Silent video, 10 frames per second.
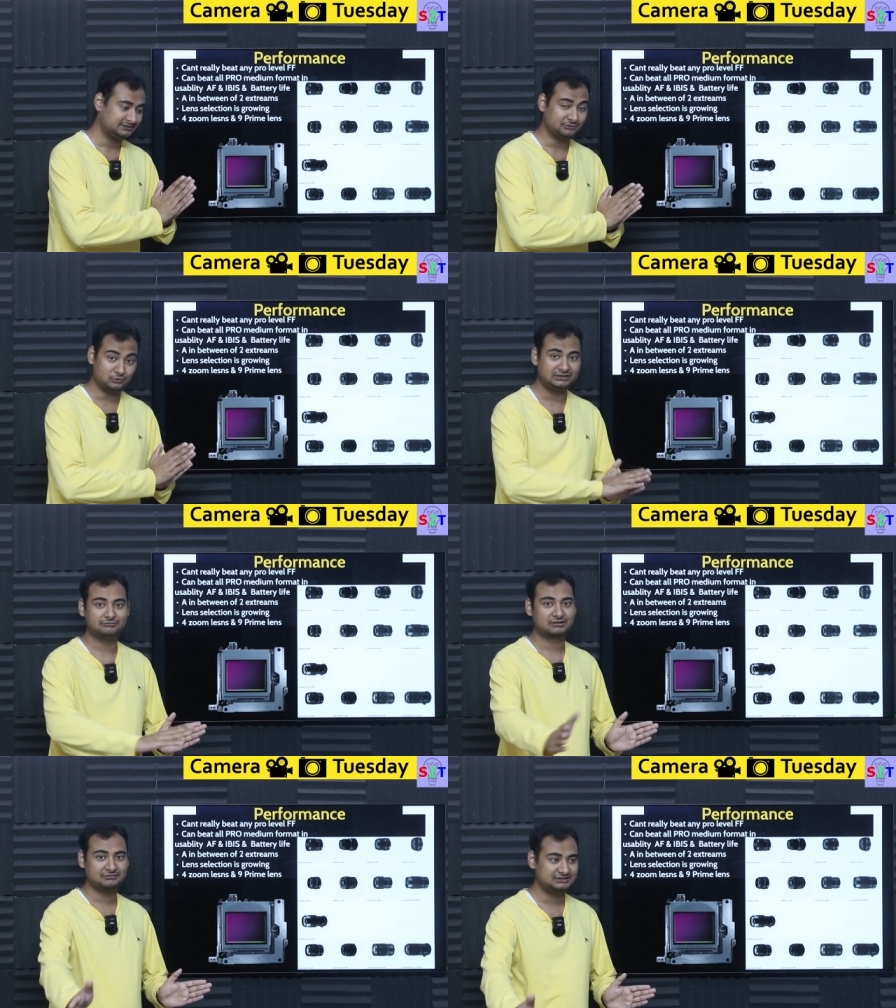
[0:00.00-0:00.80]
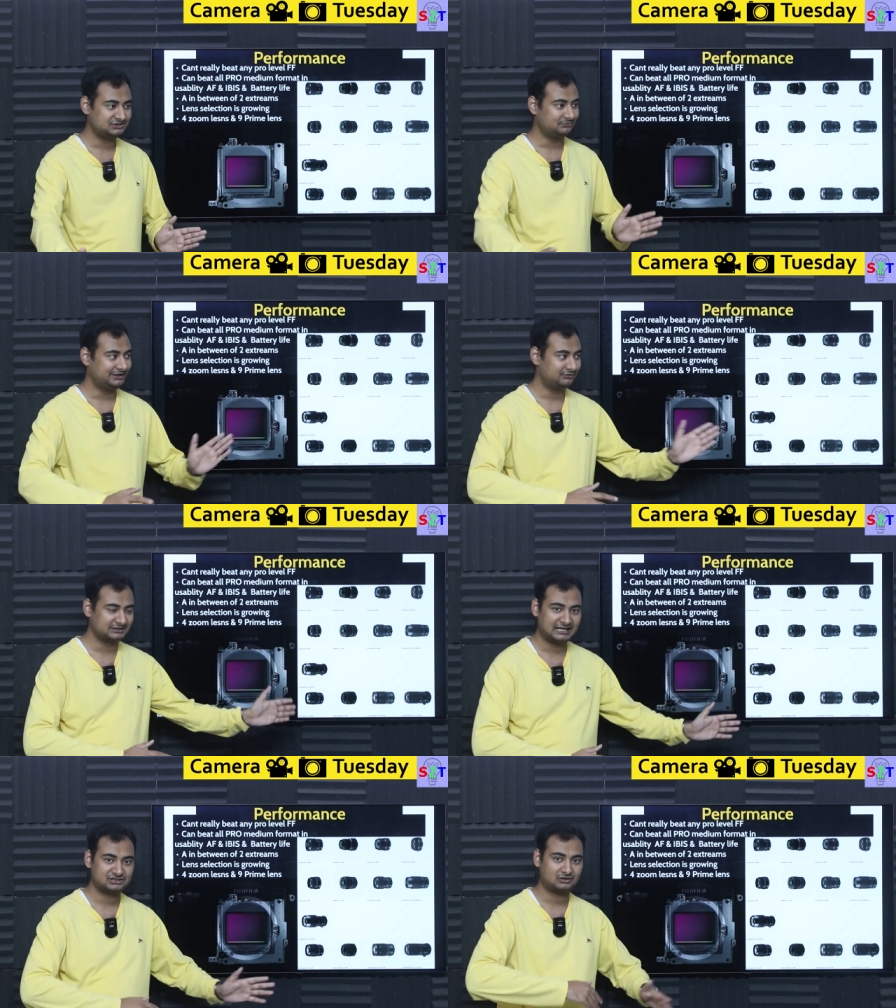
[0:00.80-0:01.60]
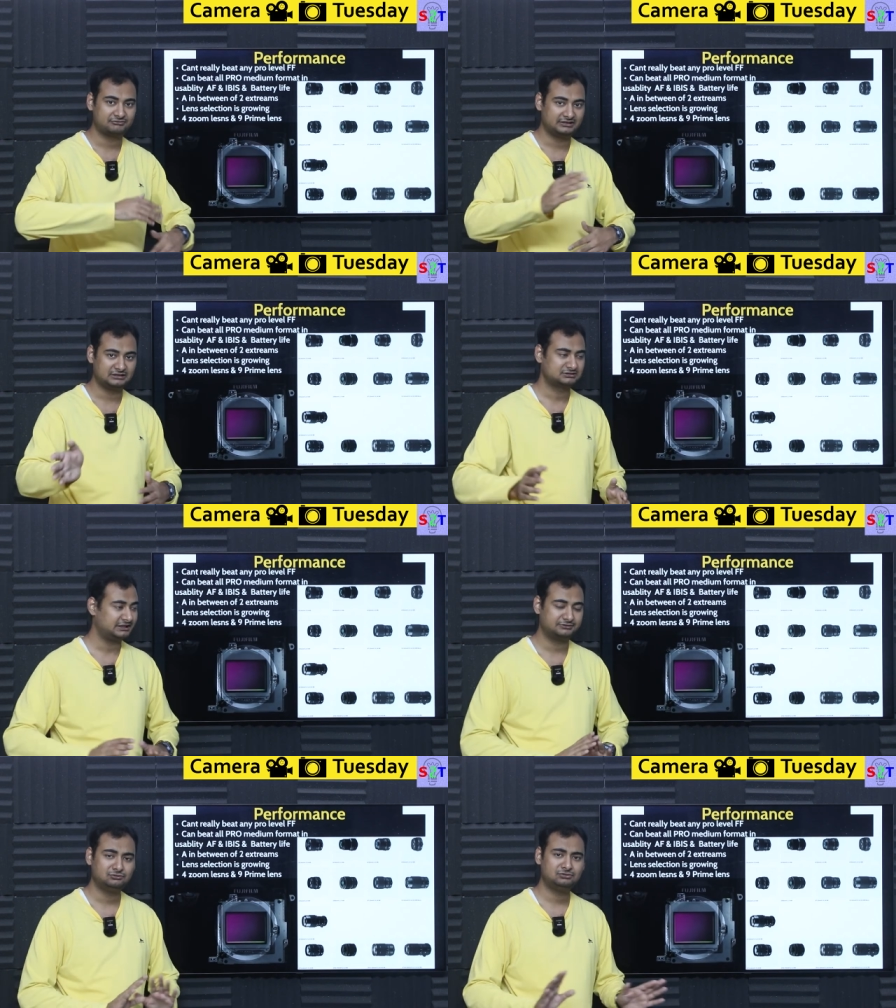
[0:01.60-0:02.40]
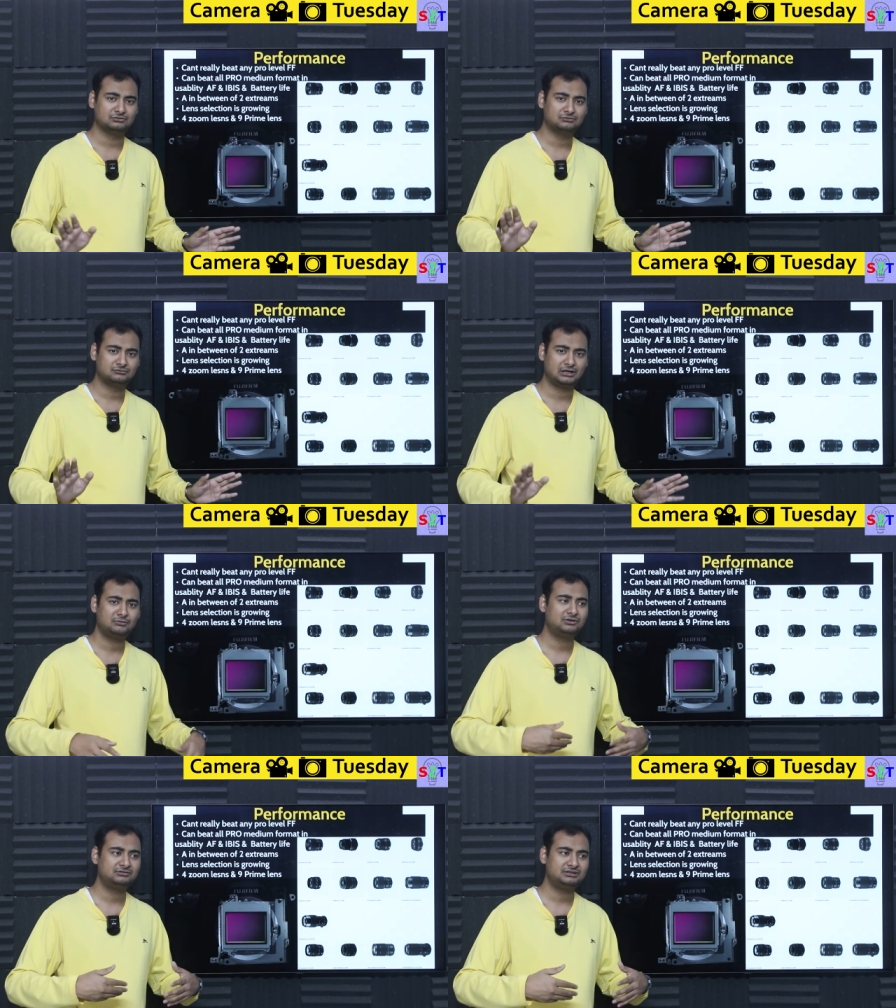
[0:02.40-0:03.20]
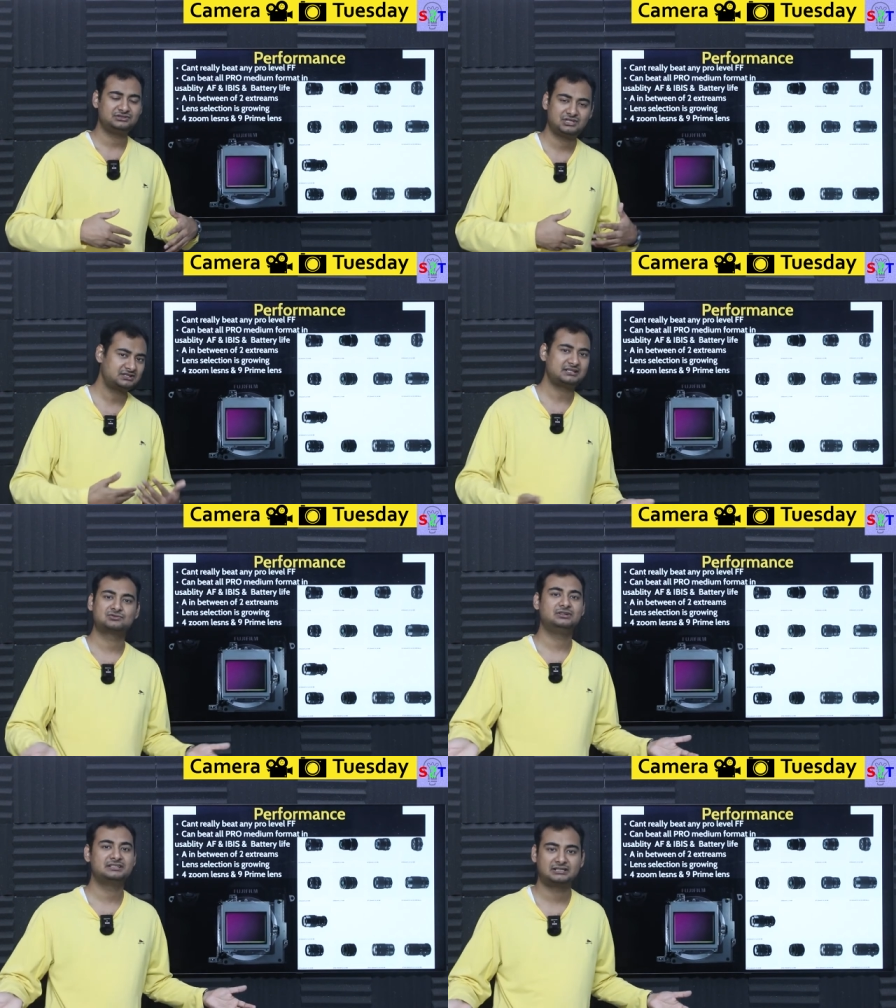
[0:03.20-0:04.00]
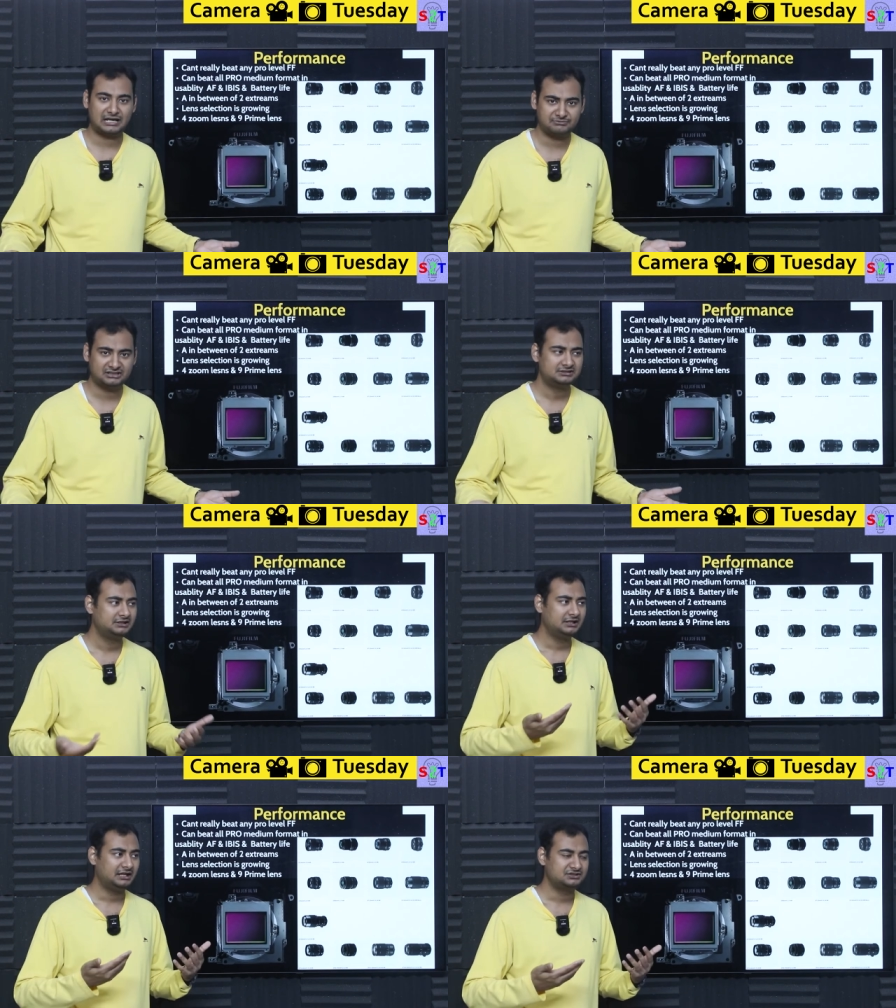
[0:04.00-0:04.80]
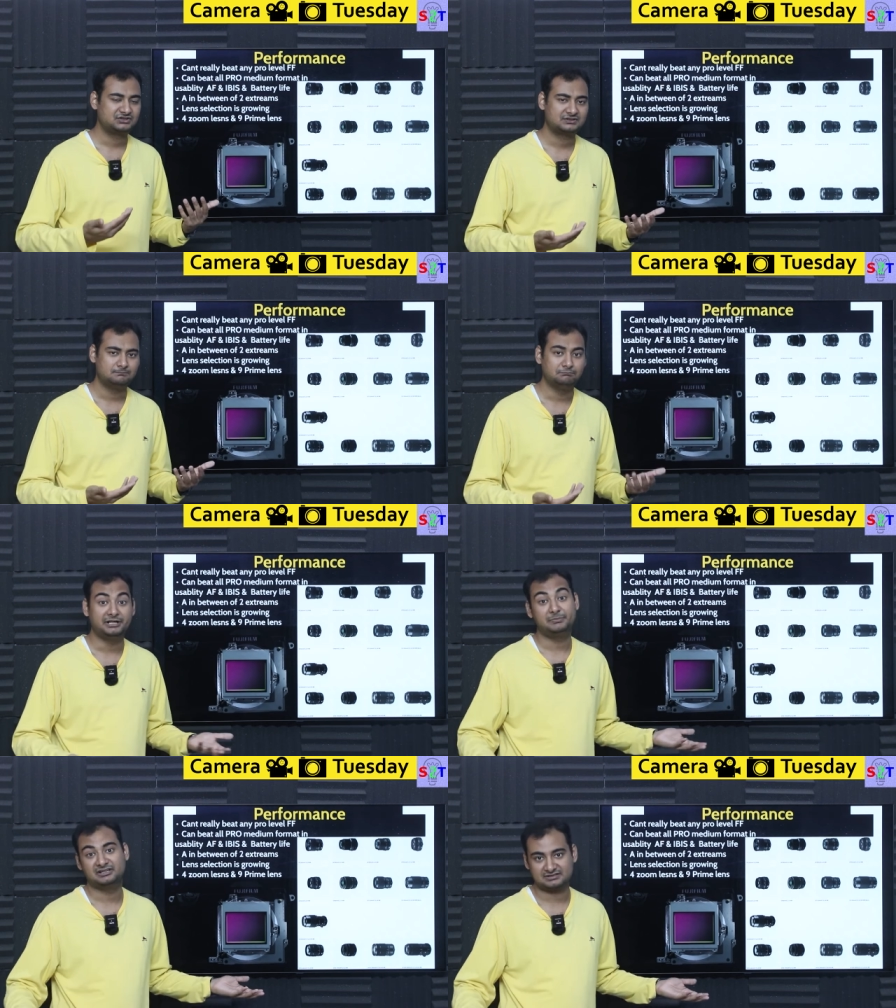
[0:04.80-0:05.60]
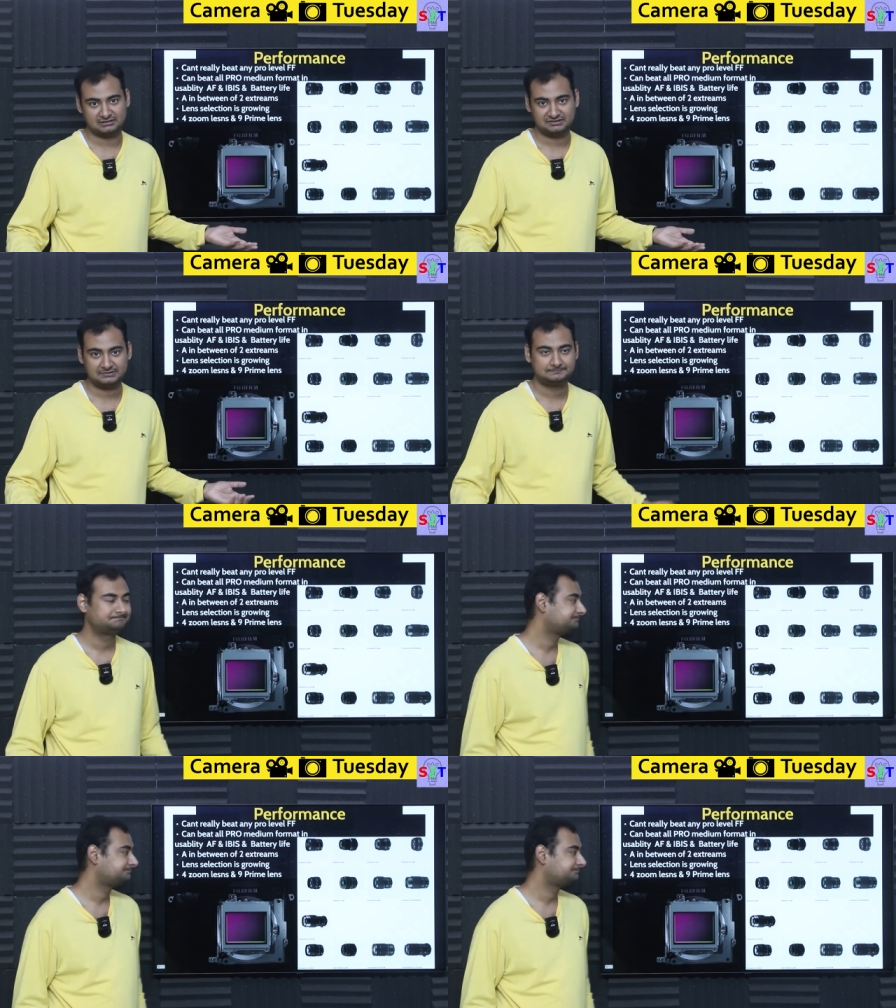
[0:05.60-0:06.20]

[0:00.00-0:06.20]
they only work with this way or that software. And it's like, no, no, how about it's just as good as a camera and it's just bit bigger sensor.